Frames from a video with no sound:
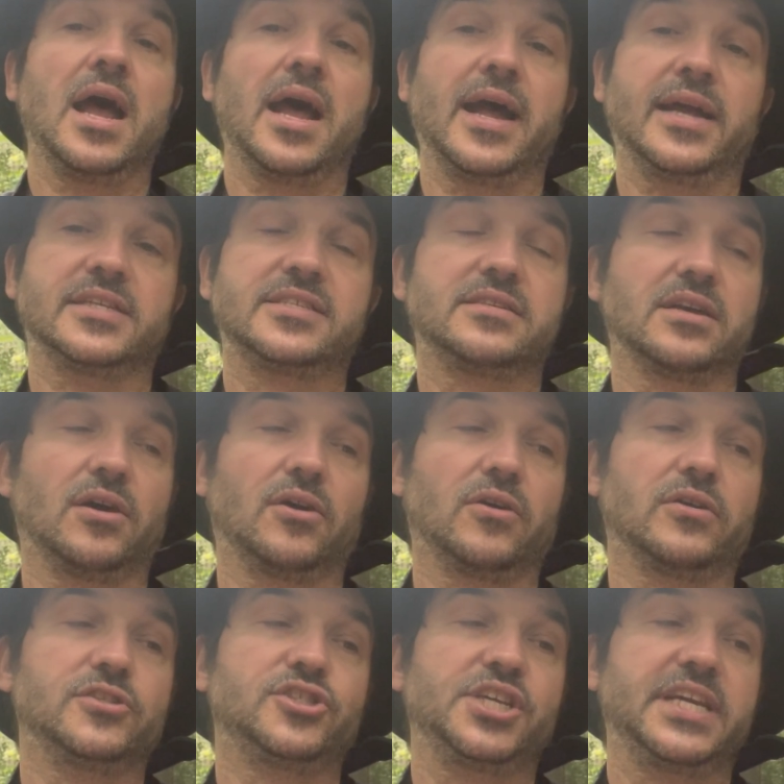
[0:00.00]
It's
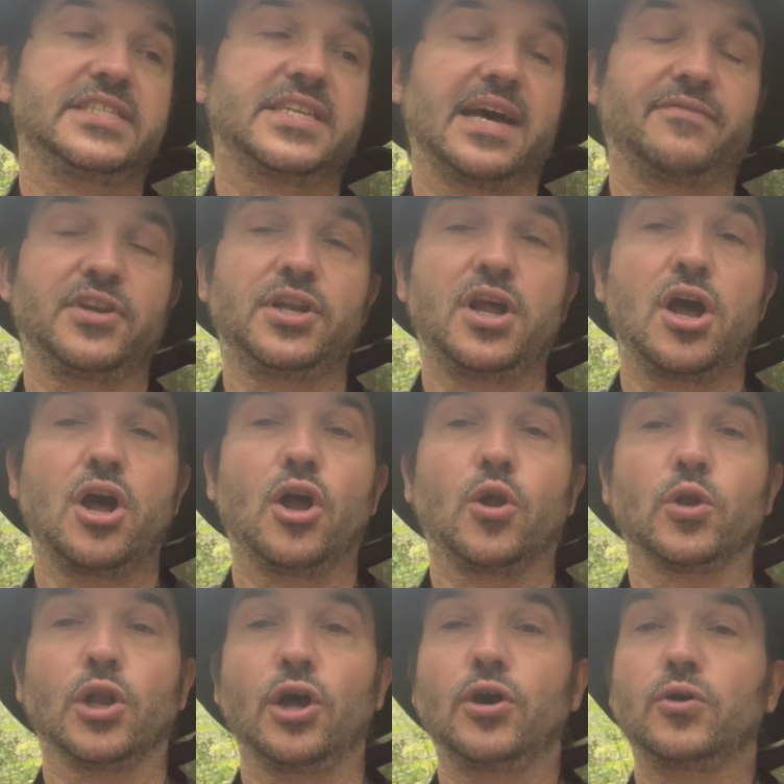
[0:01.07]
so G7,
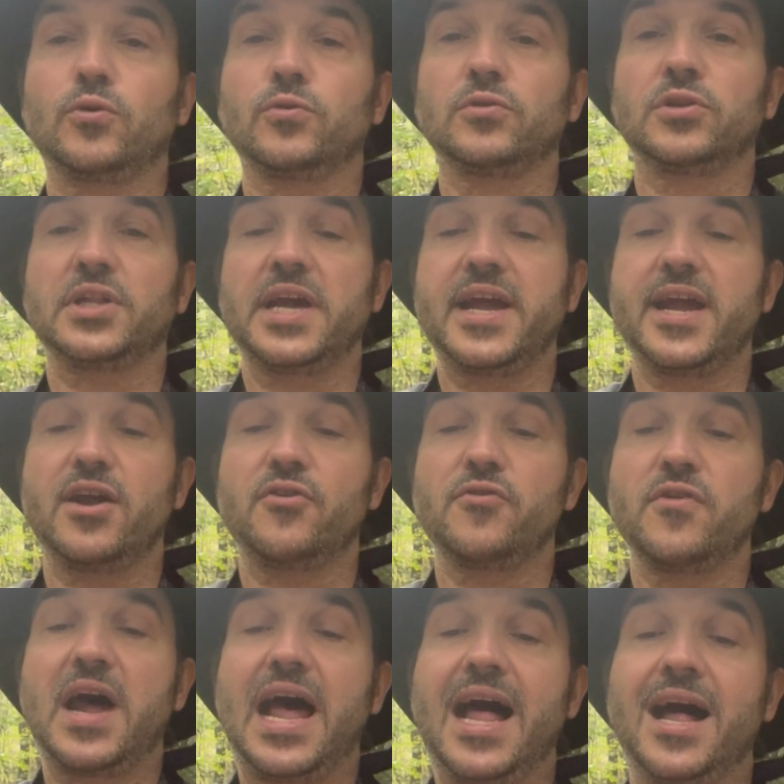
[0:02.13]
lonely
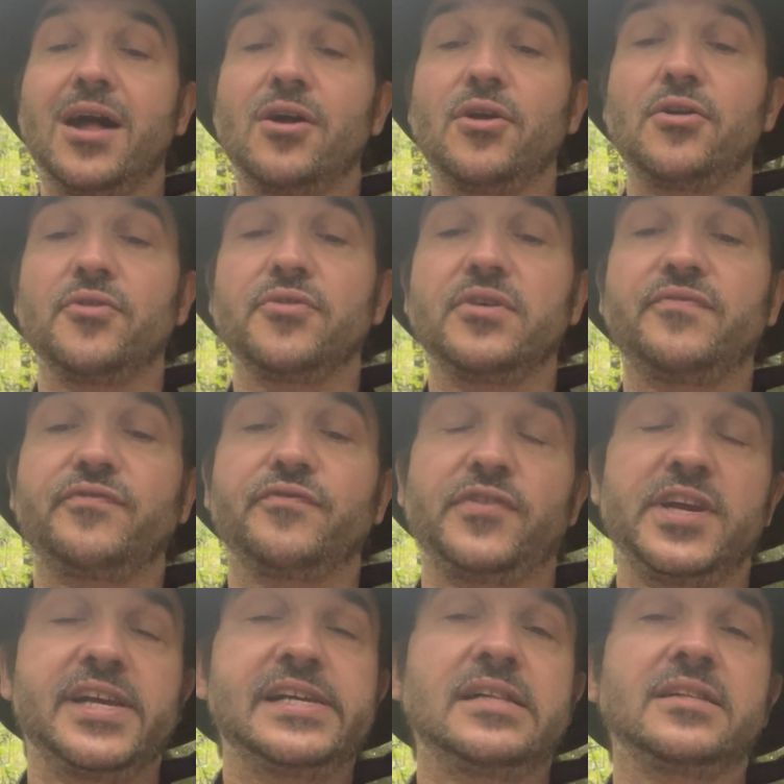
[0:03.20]
round the
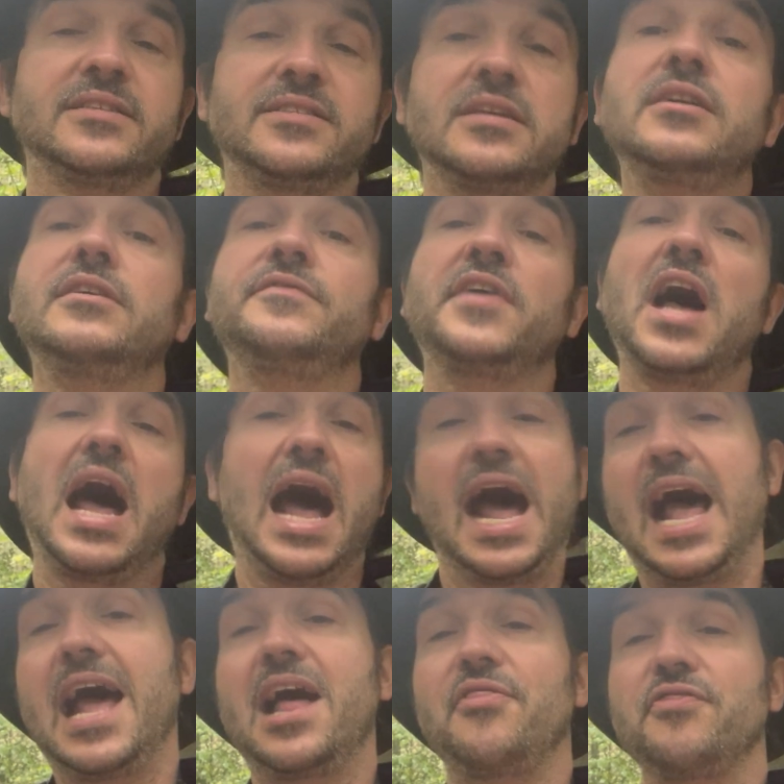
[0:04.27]
fields of
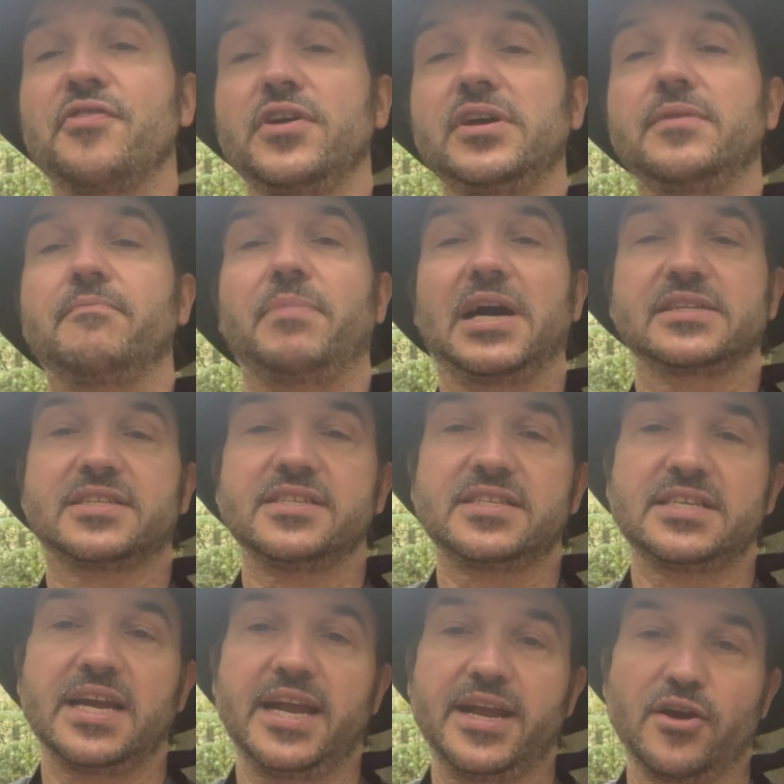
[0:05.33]
Athen. Back to
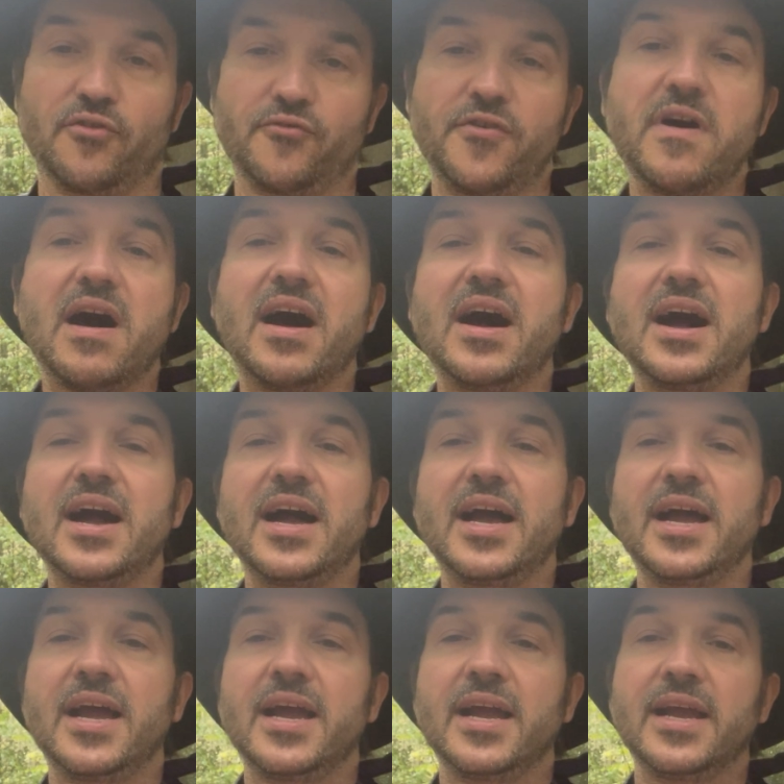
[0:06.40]
C,
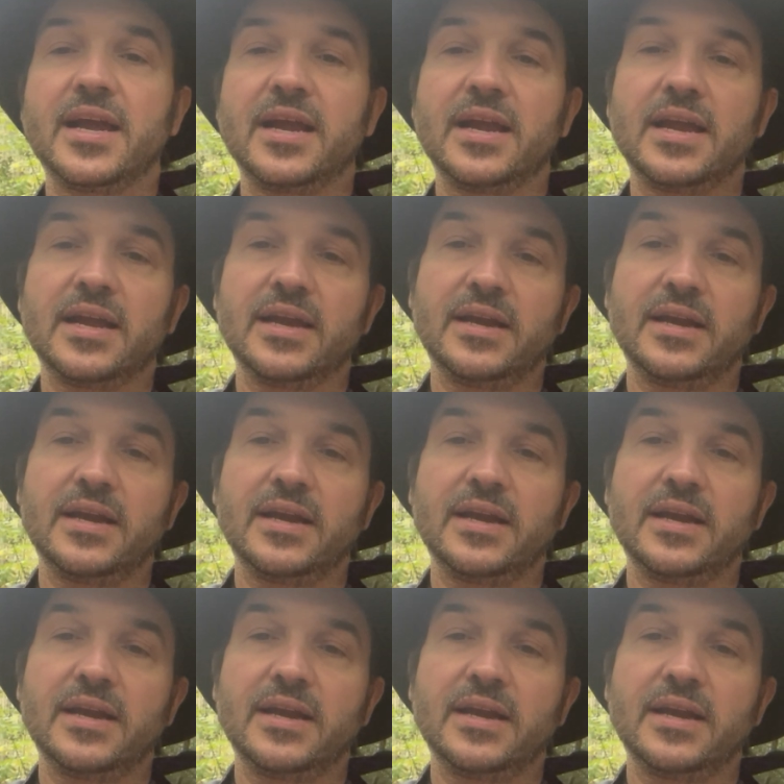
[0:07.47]
right.